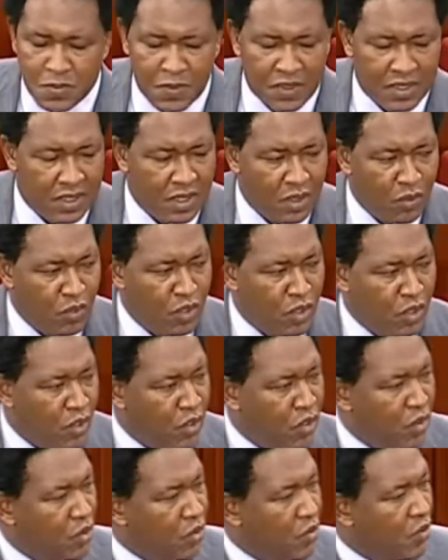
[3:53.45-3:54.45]
Speaker. We
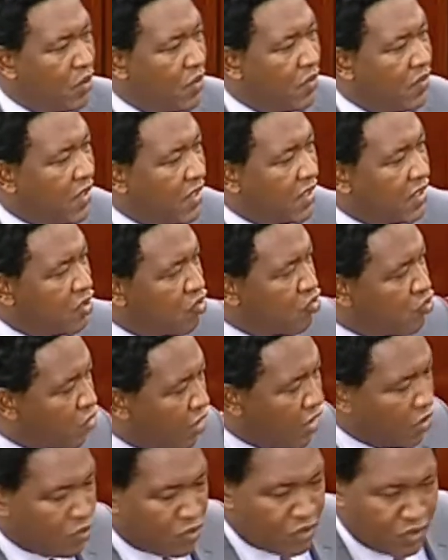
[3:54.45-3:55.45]
know that
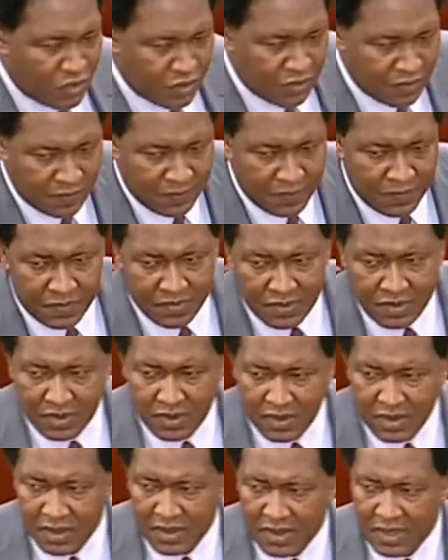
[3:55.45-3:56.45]
drought
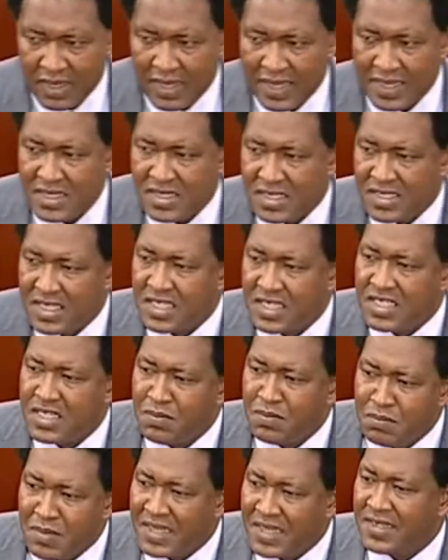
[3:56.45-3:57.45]
has
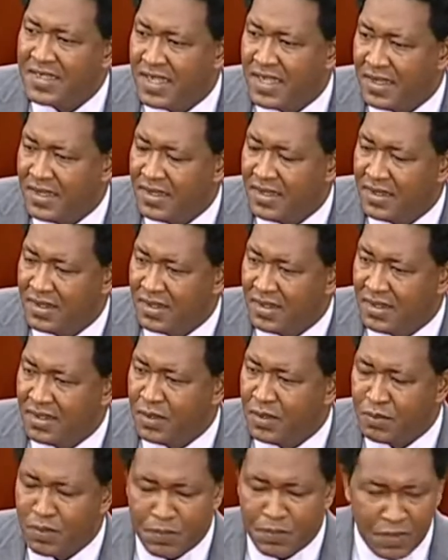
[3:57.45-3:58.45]
decimated
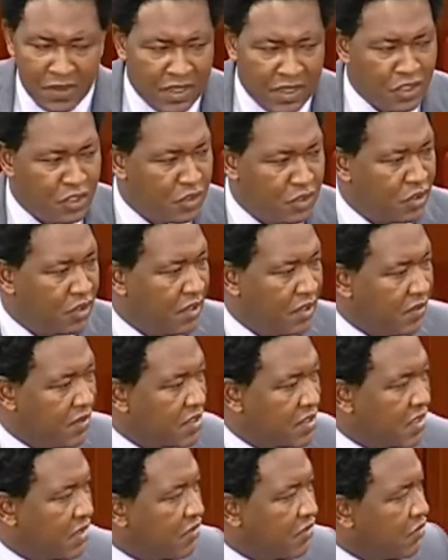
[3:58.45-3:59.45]
the population in
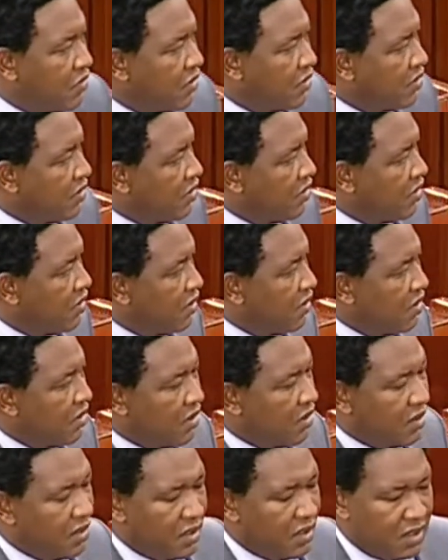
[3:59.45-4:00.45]
this country.
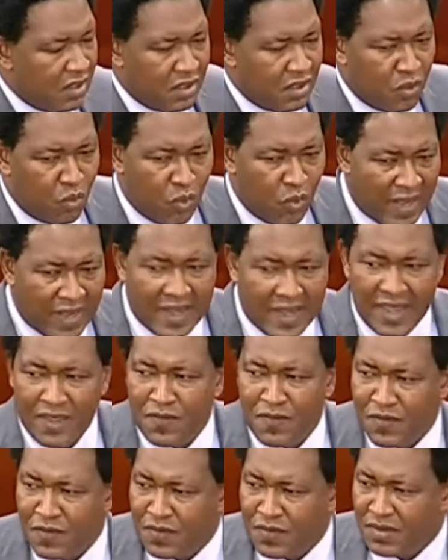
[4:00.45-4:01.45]

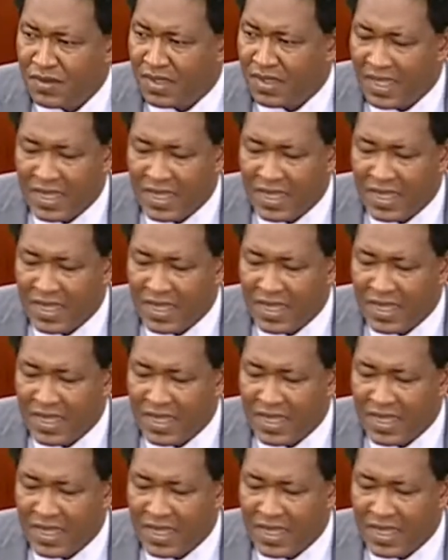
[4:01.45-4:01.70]
Wildlife,